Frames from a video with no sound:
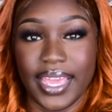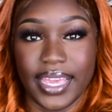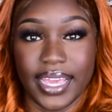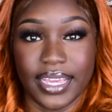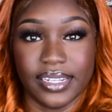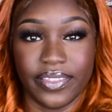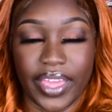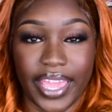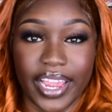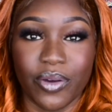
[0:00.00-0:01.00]
and
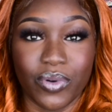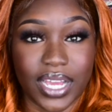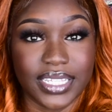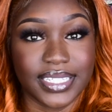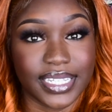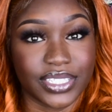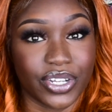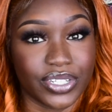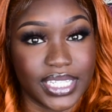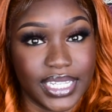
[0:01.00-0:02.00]
the hair was
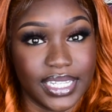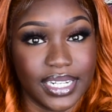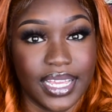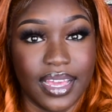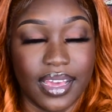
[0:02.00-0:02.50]
613.